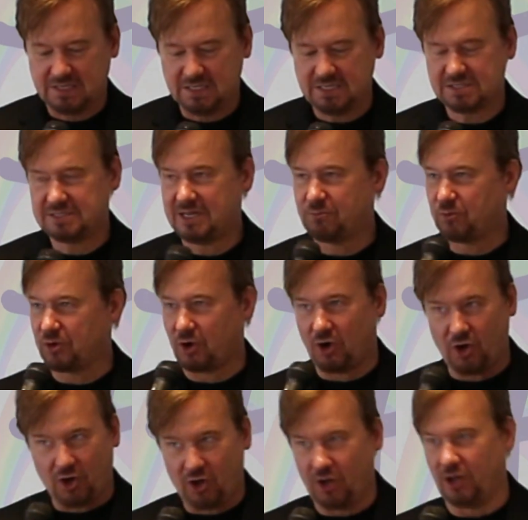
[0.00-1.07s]
is that
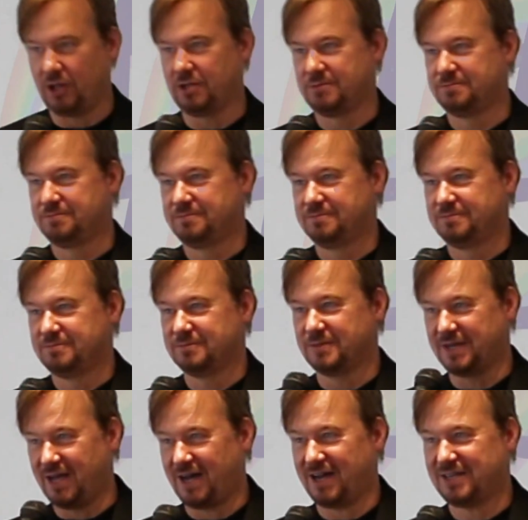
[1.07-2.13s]
we're all
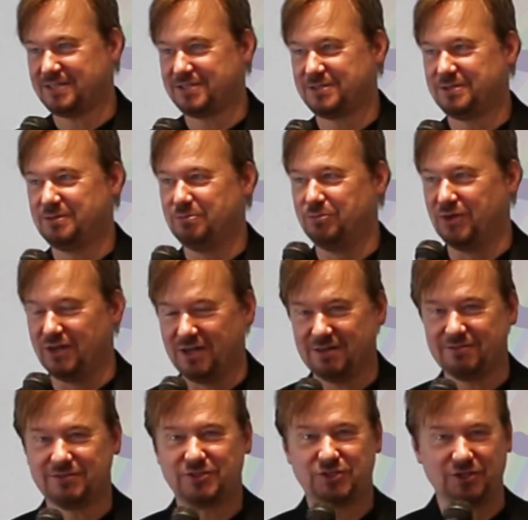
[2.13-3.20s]
God's
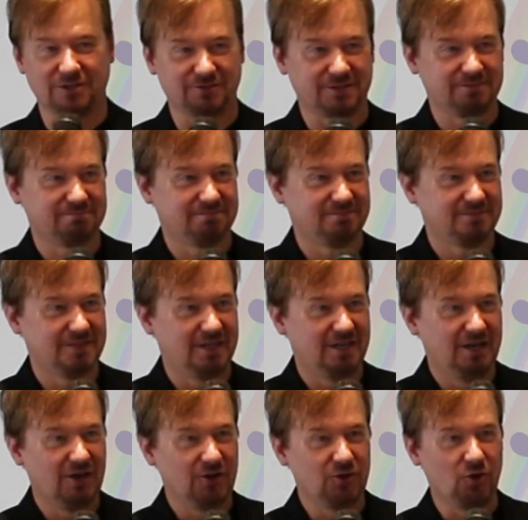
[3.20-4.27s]
beloved children.
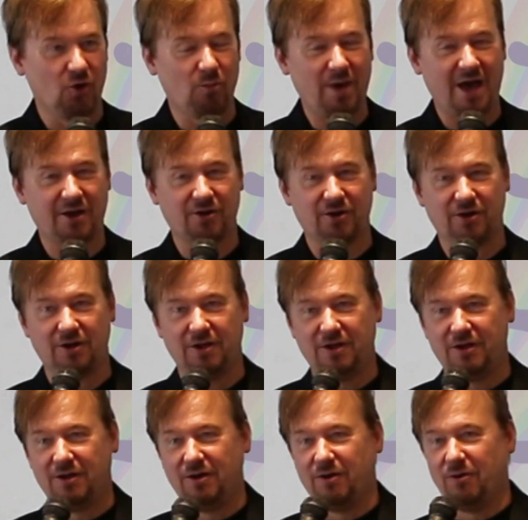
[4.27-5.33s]
No
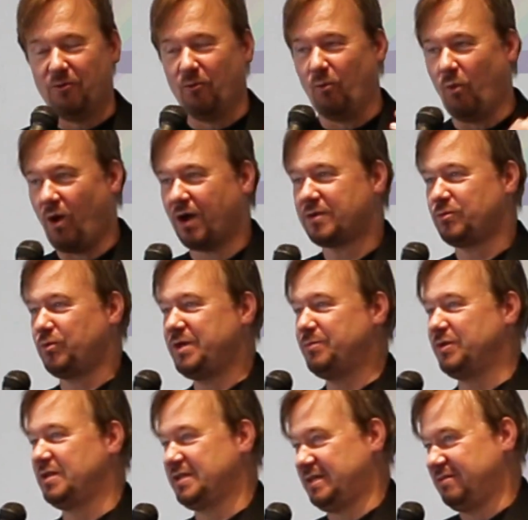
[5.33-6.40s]
matter what we
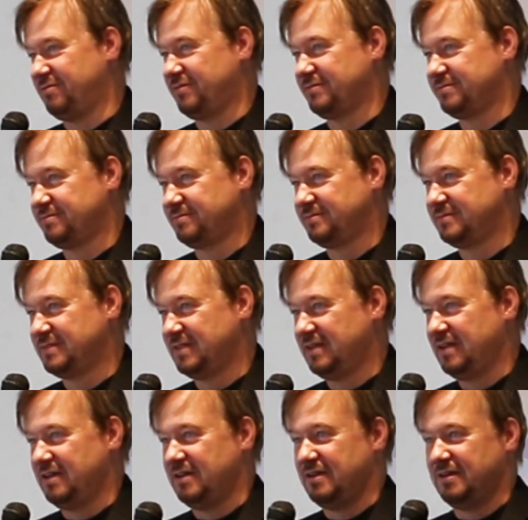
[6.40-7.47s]
believe,
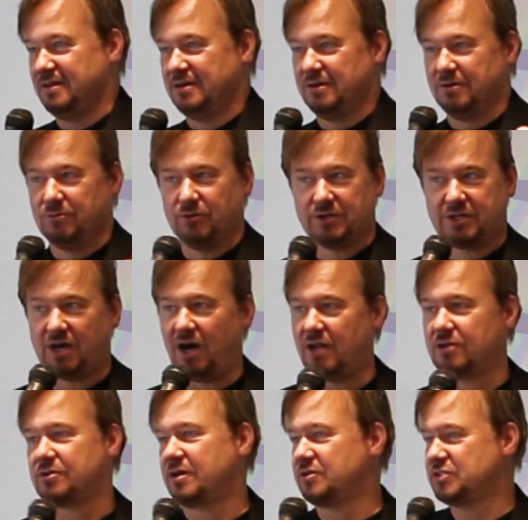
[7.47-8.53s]
what
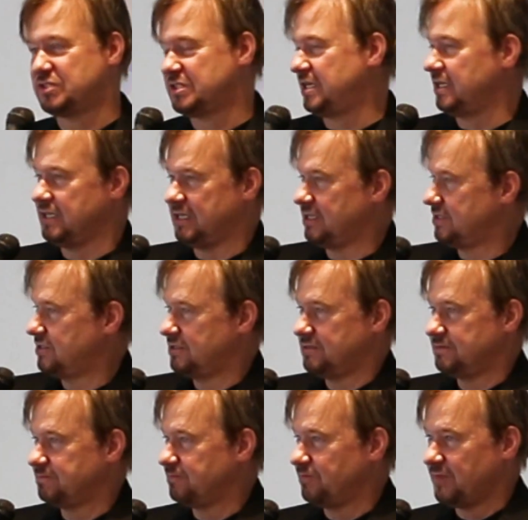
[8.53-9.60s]
color our skin
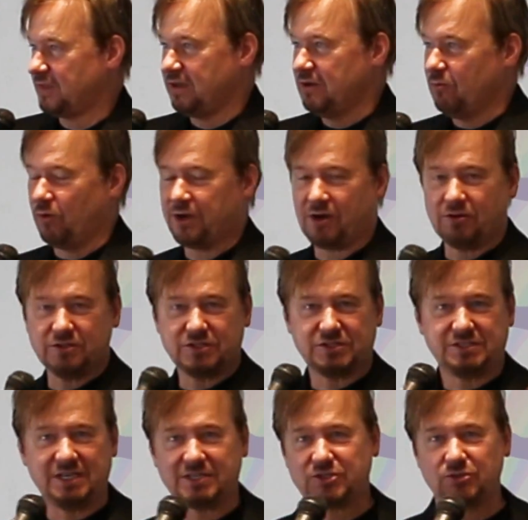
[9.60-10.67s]
is, what our
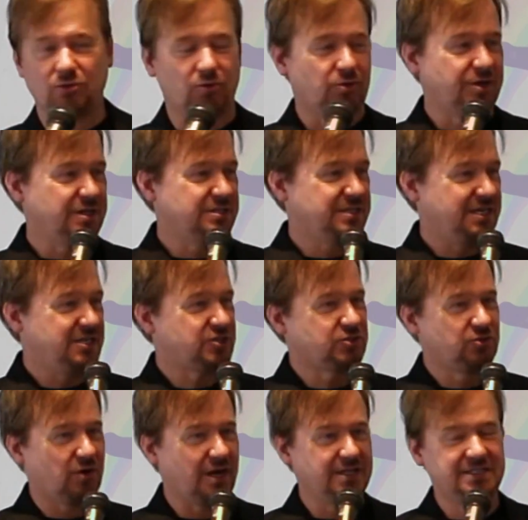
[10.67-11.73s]
sexual
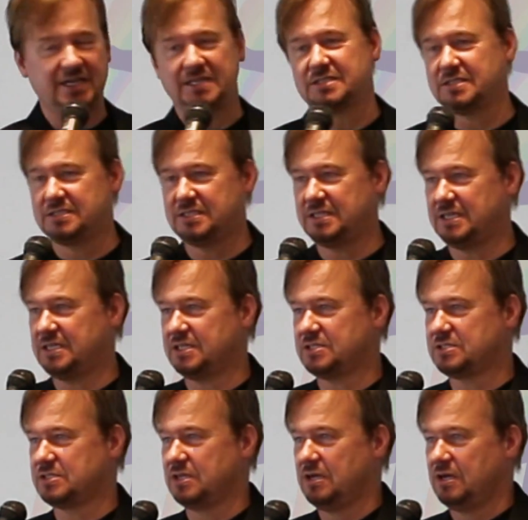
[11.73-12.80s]
orientation or identity
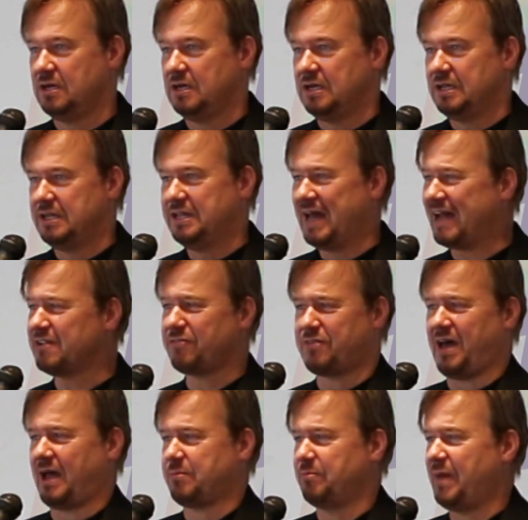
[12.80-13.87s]
is, none of
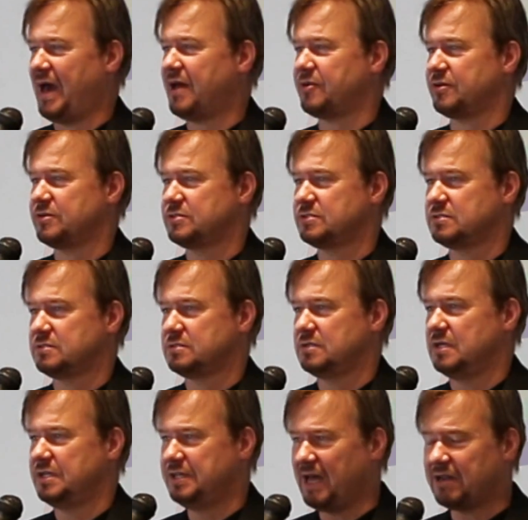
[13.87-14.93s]
that matters.
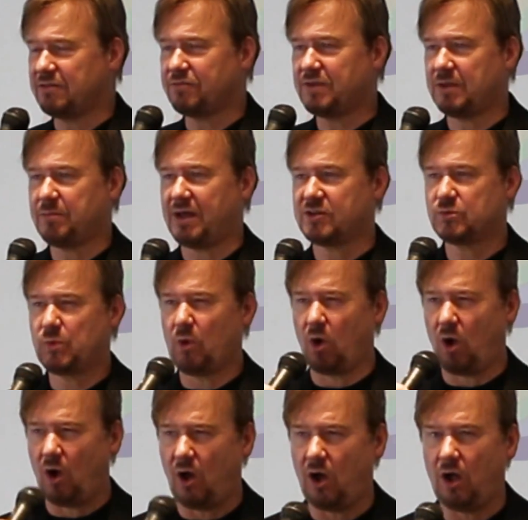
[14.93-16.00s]
None of that matters.
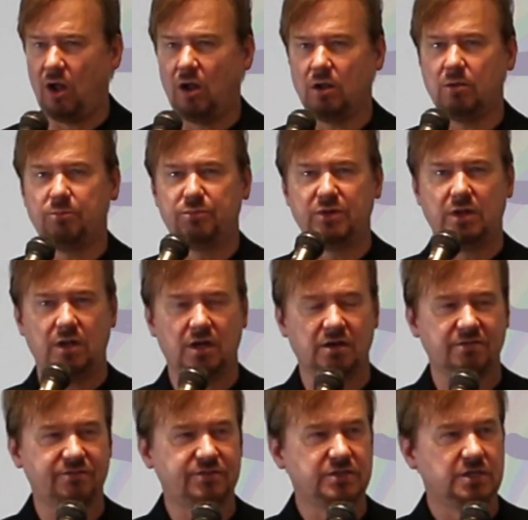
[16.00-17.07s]
We're all
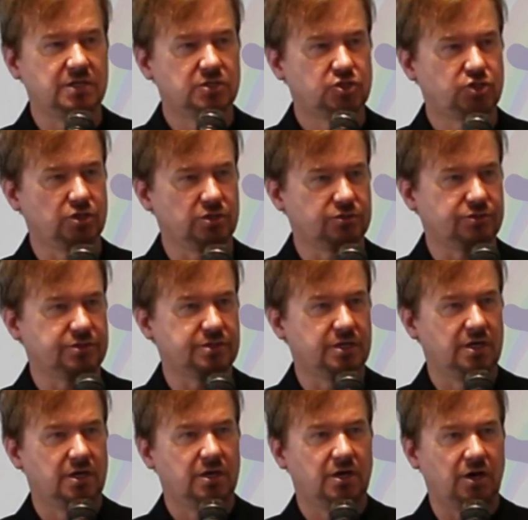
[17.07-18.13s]
beloved
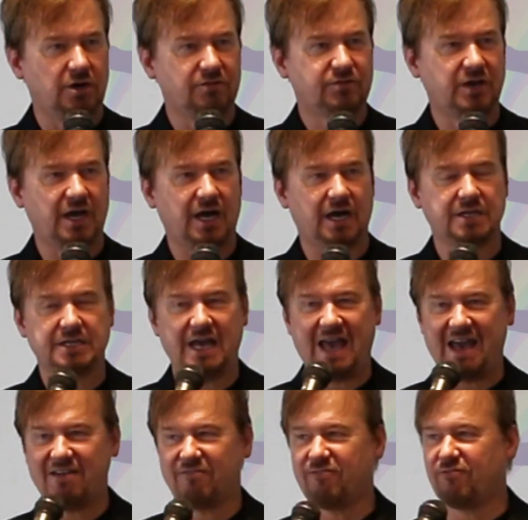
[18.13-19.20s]
children of
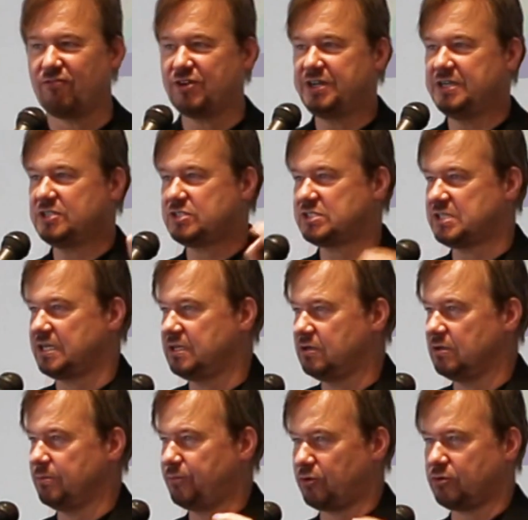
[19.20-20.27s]
God, every
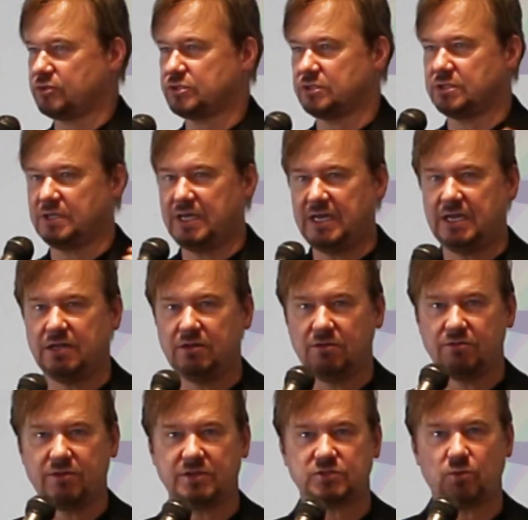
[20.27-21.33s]
single person
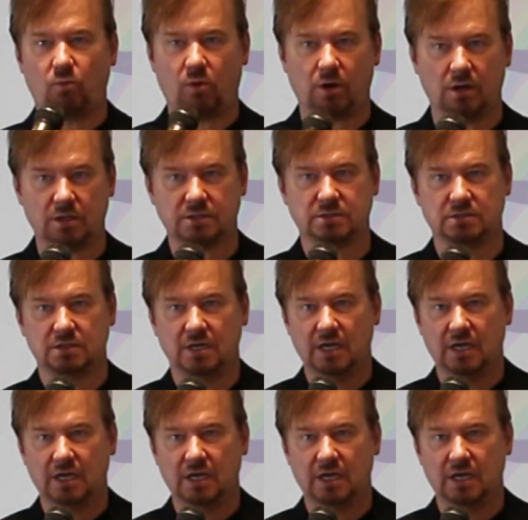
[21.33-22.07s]
in this world.